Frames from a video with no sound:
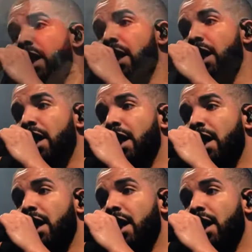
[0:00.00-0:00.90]
a pop
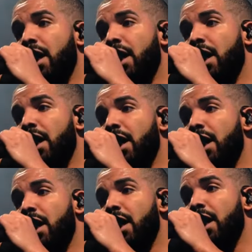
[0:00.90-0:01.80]
star right now?
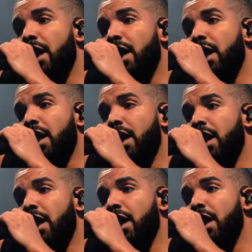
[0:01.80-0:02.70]
Absolutely. Mm-hmm.
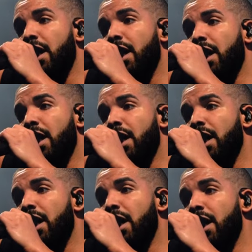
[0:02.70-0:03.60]

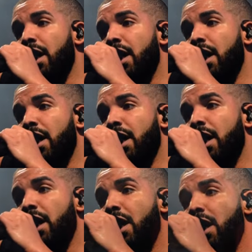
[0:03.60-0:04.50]
Is rap
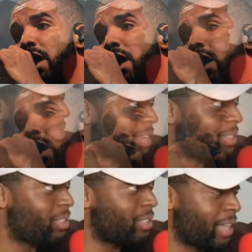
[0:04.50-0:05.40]
pop at this
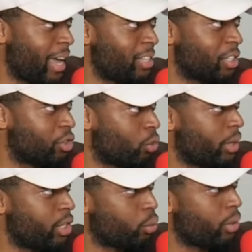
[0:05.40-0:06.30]
stage in
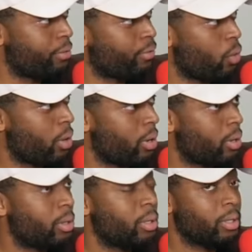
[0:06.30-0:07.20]
2024?
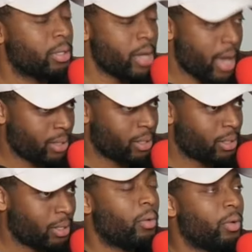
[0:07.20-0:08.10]
Mm-hmm.
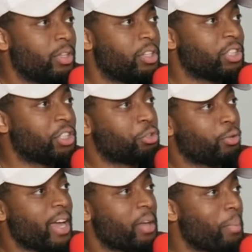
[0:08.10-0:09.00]
Yes. Does
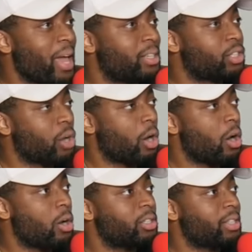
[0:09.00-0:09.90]
Drake make
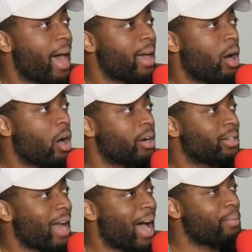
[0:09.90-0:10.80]
songs that are
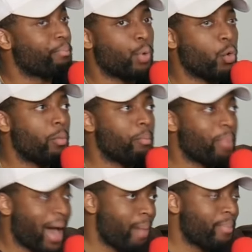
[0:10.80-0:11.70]
not boom bap